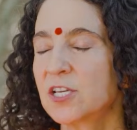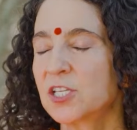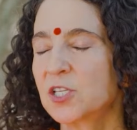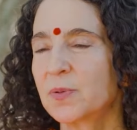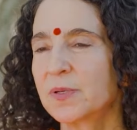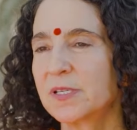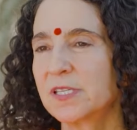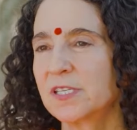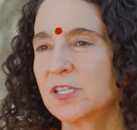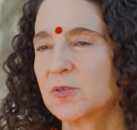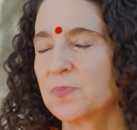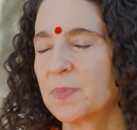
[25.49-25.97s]

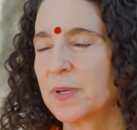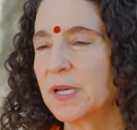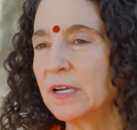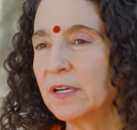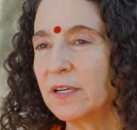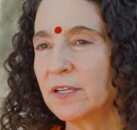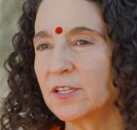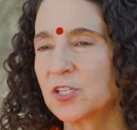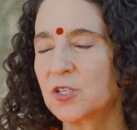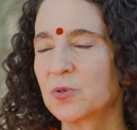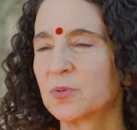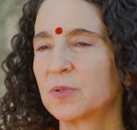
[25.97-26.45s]
So a
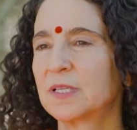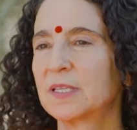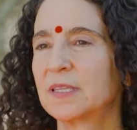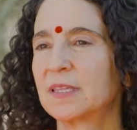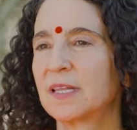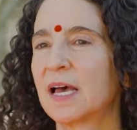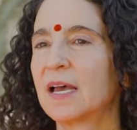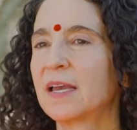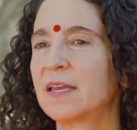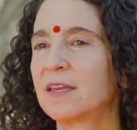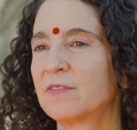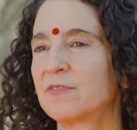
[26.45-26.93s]
spiritual
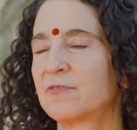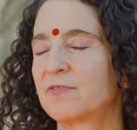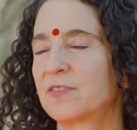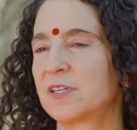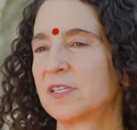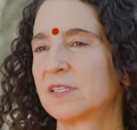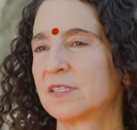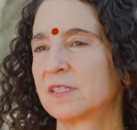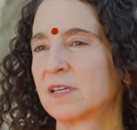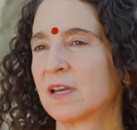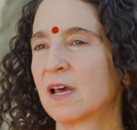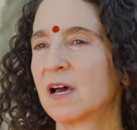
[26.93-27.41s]
life
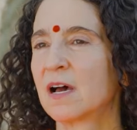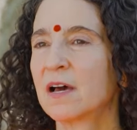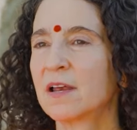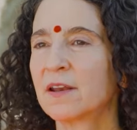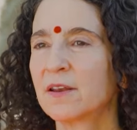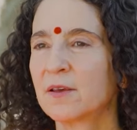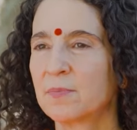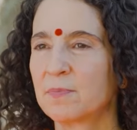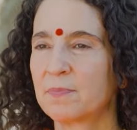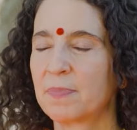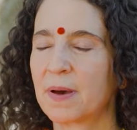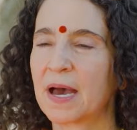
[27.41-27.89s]
is
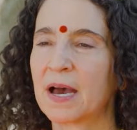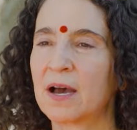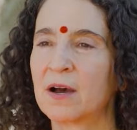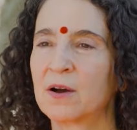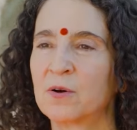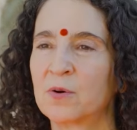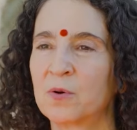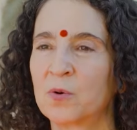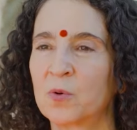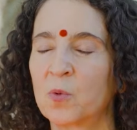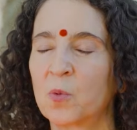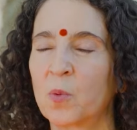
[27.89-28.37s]
not
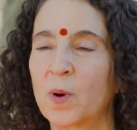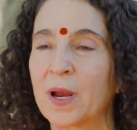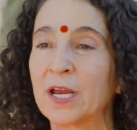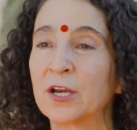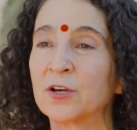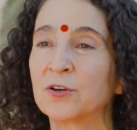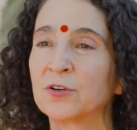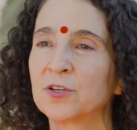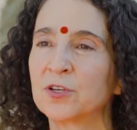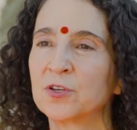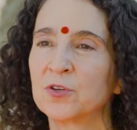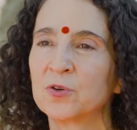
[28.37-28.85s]
about
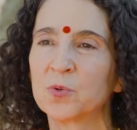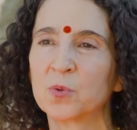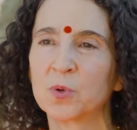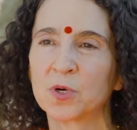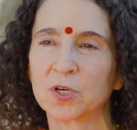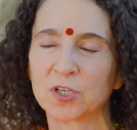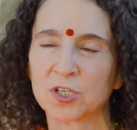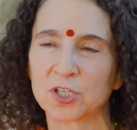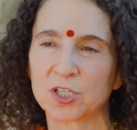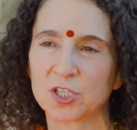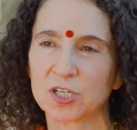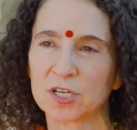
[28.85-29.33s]
where you
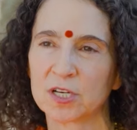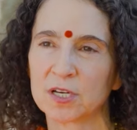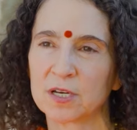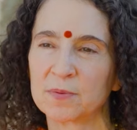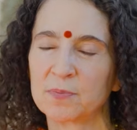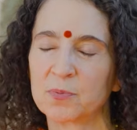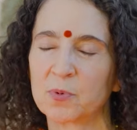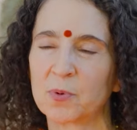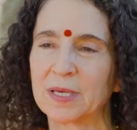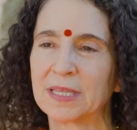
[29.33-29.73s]
worship,